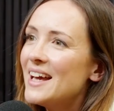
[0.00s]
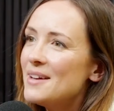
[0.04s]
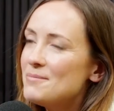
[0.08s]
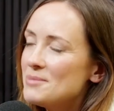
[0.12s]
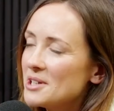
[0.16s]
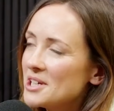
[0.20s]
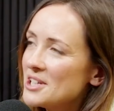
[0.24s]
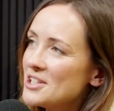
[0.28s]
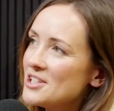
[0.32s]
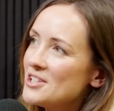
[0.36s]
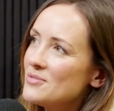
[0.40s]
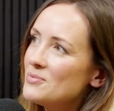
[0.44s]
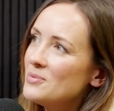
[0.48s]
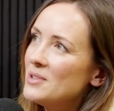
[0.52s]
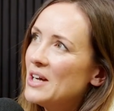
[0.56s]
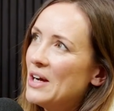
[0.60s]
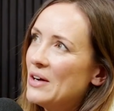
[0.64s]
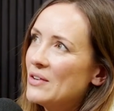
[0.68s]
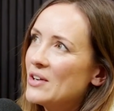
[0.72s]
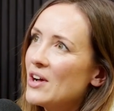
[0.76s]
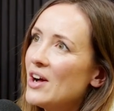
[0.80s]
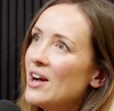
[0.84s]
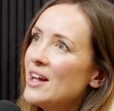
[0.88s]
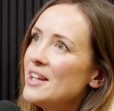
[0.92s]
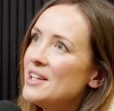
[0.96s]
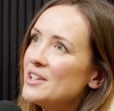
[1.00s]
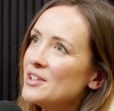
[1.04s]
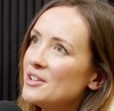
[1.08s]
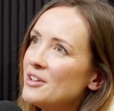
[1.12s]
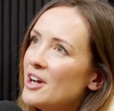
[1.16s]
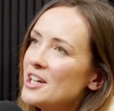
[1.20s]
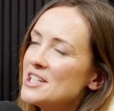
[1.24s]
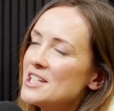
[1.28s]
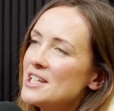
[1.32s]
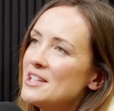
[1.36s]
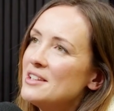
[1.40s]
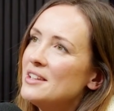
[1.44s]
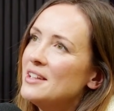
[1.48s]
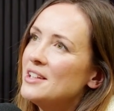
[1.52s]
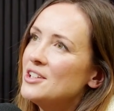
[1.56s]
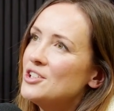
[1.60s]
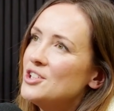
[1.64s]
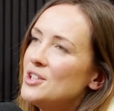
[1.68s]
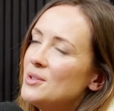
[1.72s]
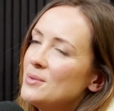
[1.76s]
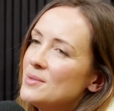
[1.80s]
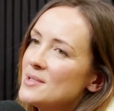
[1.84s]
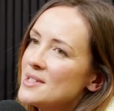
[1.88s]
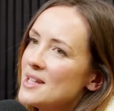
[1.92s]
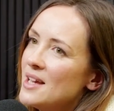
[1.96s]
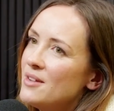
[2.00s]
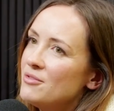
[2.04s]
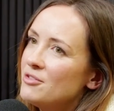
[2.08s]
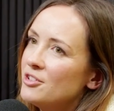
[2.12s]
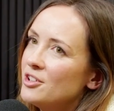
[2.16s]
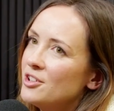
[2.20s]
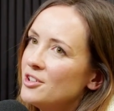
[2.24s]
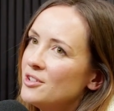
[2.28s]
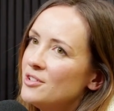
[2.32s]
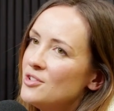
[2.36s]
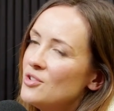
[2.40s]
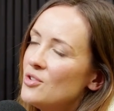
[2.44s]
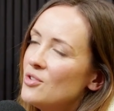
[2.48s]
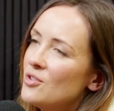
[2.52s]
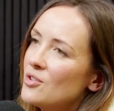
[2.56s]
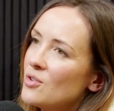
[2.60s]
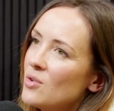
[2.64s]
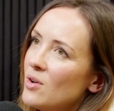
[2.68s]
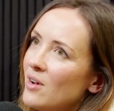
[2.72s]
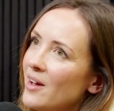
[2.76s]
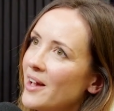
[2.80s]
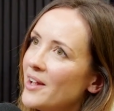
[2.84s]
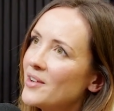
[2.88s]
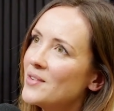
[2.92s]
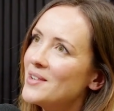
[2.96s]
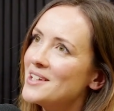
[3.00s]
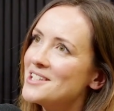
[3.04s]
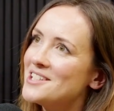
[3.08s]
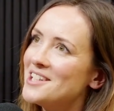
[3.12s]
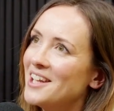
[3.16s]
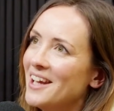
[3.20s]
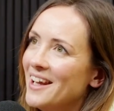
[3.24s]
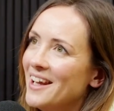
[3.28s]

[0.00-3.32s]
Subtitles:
because, well, kind of. I don't think she was ever not quiet quitting.